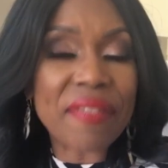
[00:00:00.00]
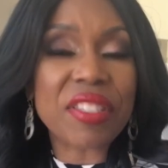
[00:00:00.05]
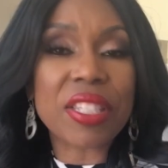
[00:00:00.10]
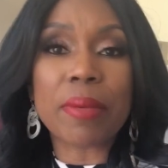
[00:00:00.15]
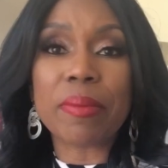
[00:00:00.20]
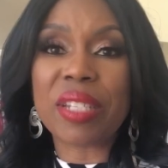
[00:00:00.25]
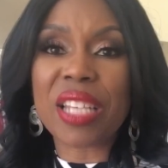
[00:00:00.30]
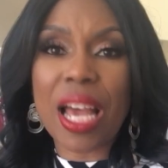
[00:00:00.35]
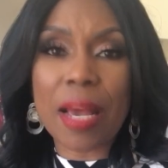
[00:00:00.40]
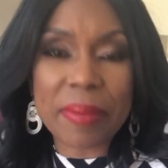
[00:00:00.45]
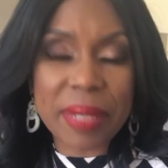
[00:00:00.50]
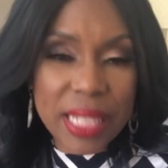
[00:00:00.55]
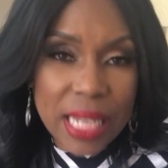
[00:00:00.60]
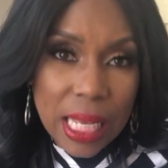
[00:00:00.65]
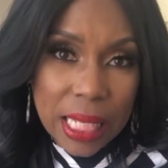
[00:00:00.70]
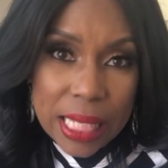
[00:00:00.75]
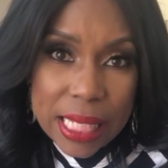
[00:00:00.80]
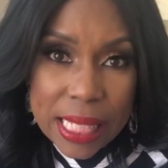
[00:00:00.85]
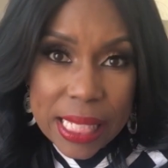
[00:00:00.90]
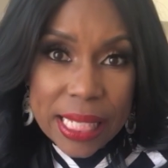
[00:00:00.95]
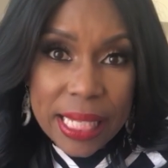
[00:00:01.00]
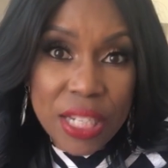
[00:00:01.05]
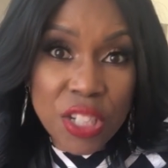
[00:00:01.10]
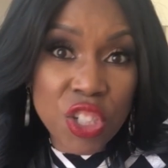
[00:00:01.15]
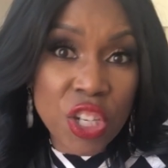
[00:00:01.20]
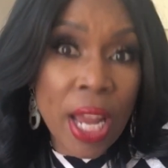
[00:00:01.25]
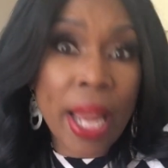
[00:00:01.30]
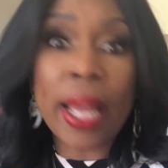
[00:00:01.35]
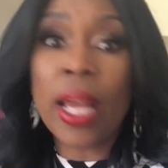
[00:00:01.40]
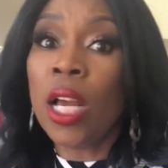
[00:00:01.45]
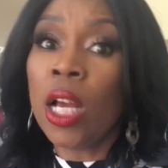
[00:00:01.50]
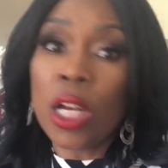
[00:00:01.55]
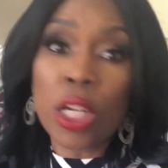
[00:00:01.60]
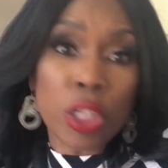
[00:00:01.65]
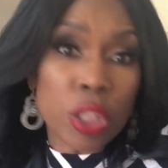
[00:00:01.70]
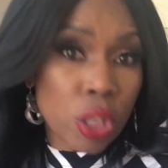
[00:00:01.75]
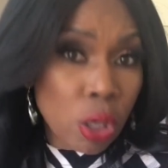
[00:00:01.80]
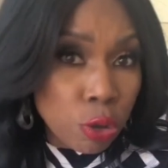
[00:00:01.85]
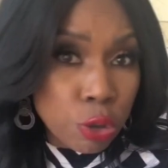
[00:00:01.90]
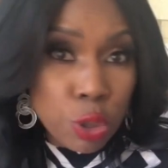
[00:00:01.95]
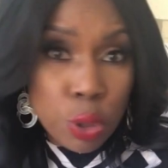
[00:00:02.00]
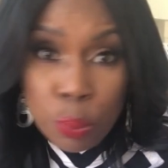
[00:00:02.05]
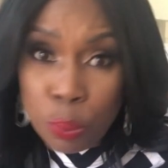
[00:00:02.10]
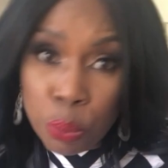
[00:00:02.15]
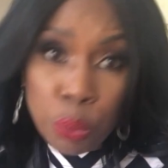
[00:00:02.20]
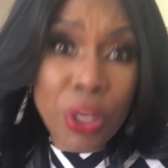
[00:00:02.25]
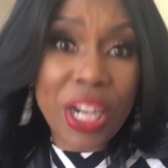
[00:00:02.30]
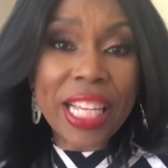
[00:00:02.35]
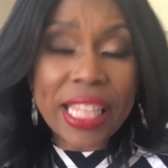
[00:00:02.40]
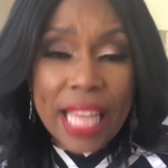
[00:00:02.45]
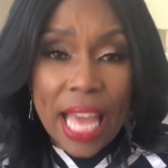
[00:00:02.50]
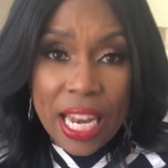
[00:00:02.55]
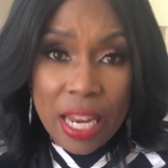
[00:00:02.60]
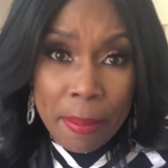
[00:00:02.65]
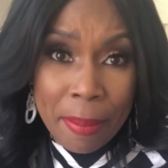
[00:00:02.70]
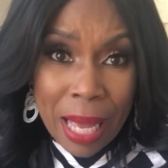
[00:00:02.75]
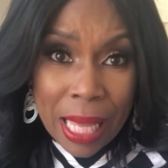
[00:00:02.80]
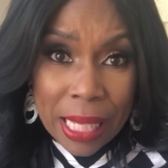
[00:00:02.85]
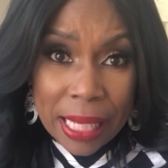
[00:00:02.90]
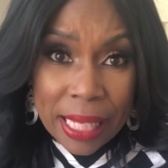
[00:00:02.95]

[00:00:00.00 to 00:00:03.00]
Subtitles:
sometimes telling CJ, don't you bring that in my